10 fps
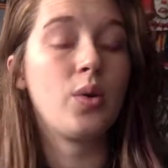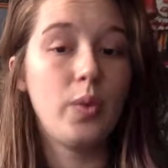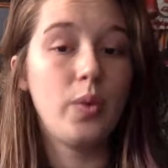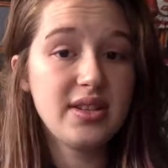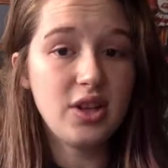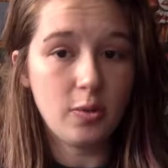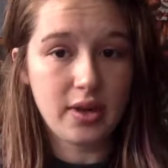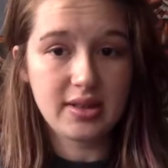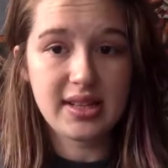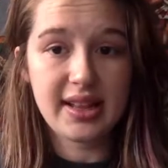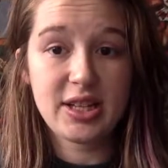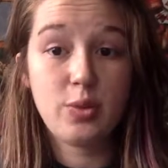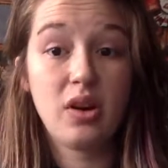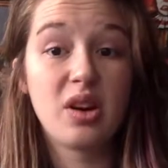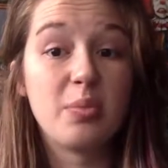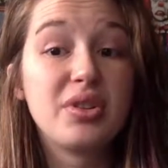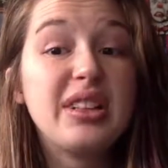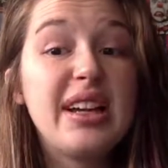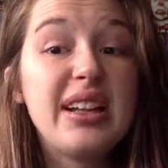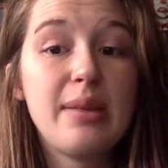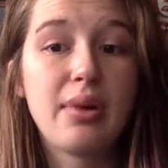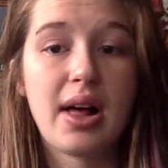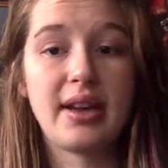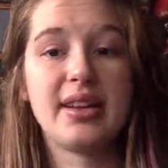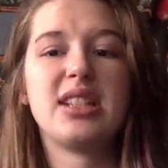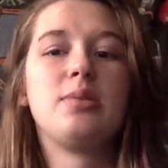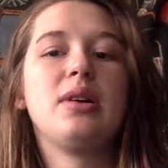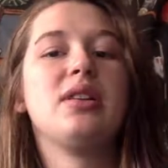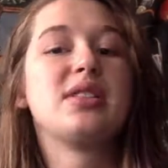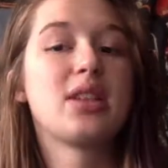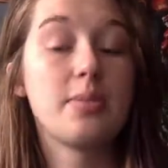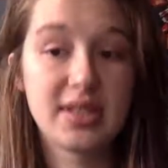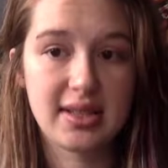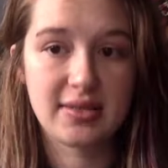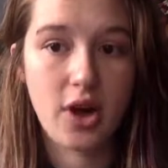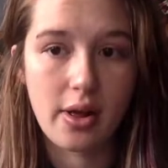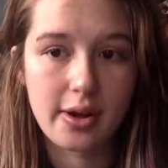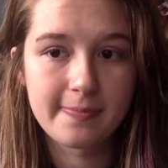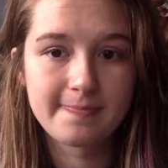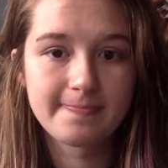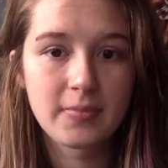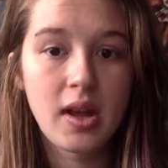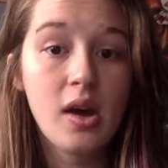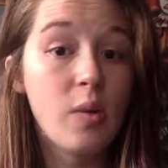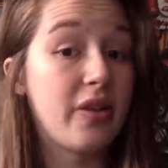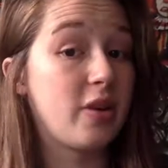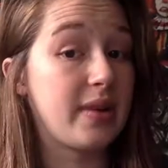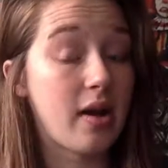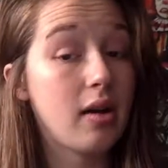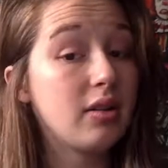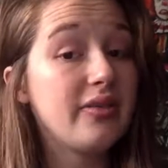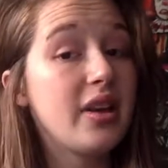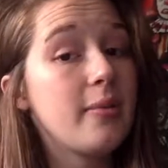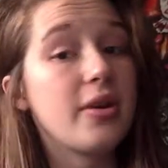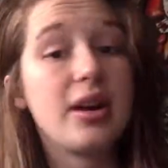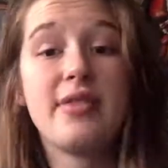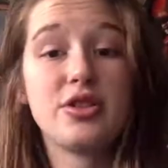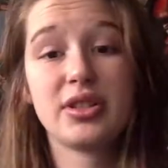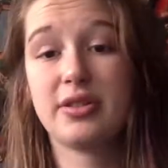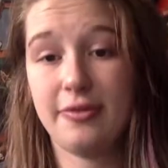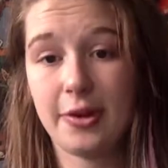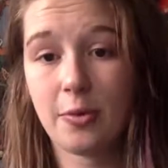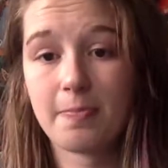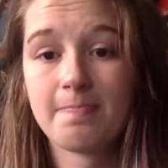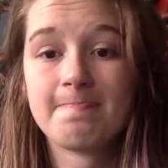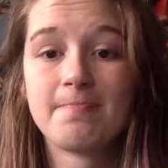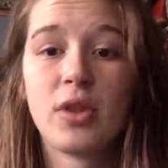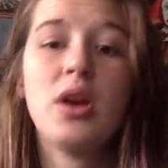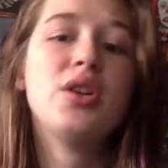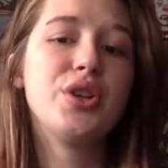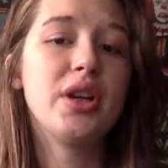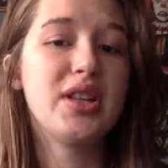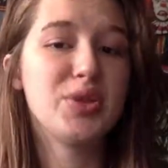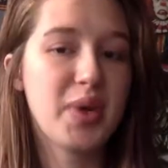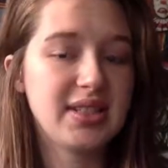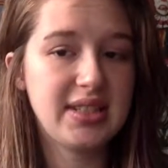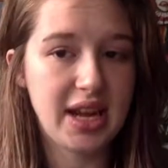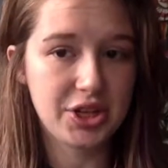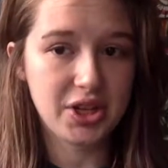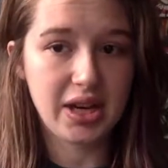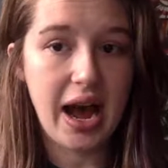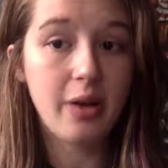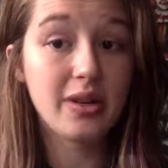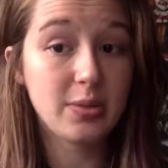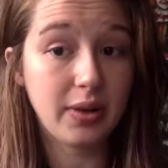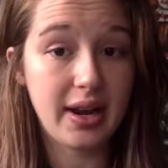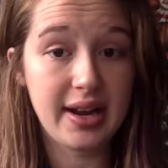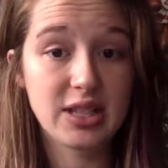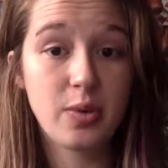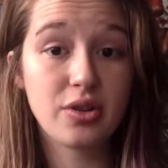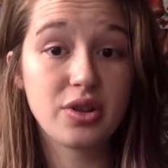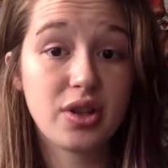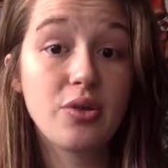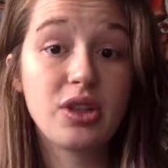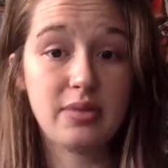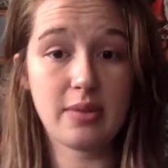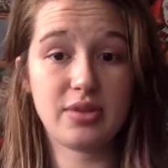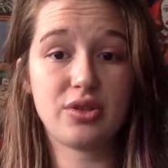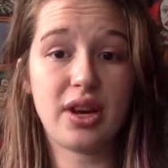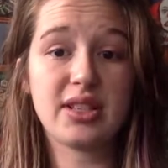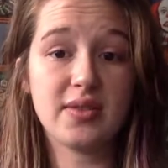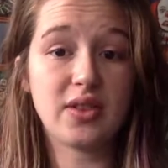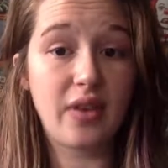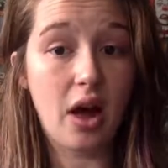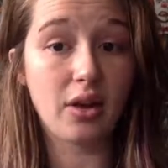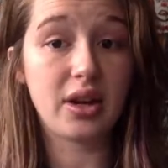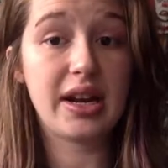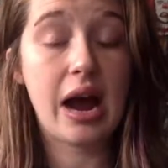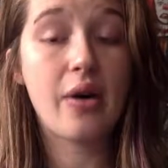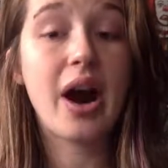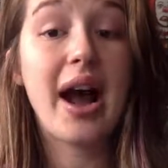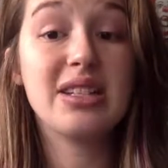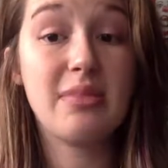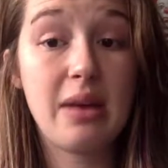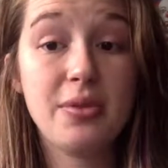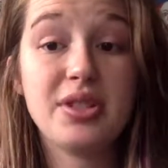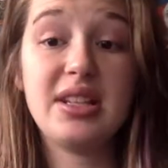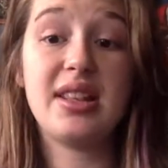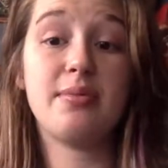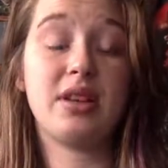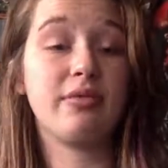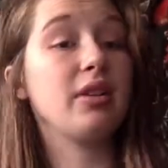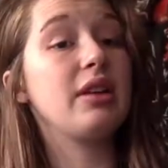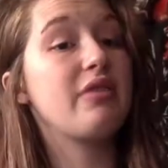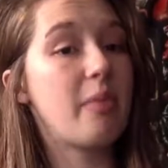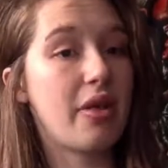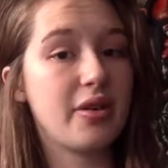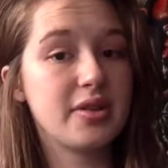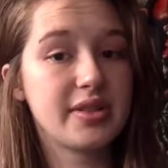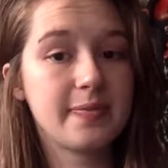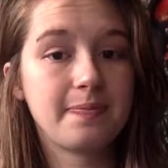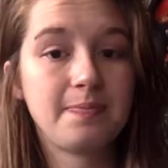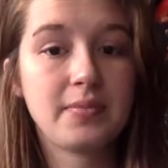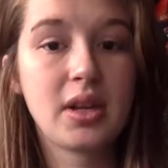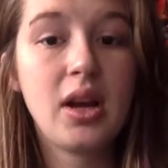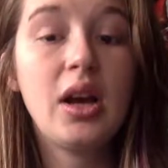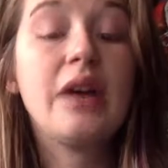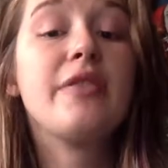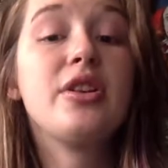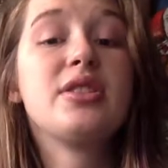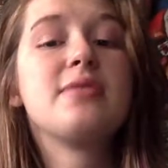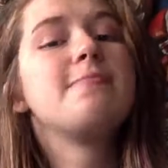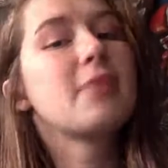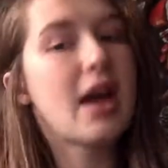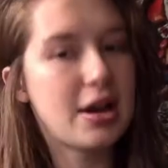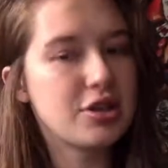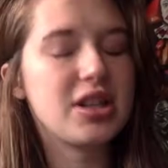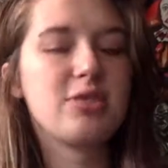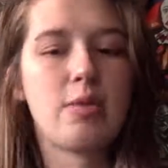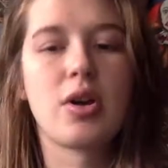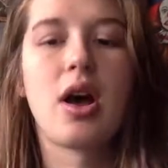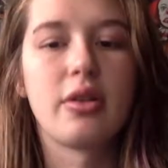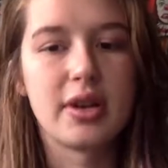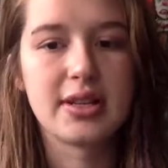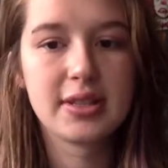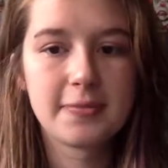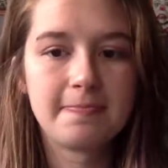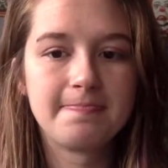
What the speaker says: We as humans, unless we are completely blind, experience some sense of color, whether it be all of them or even just a few. During this presentation, I will explain, as well as show some demonstrations of color and how our eyes may perceive them differently from others. First, I should explain what color is.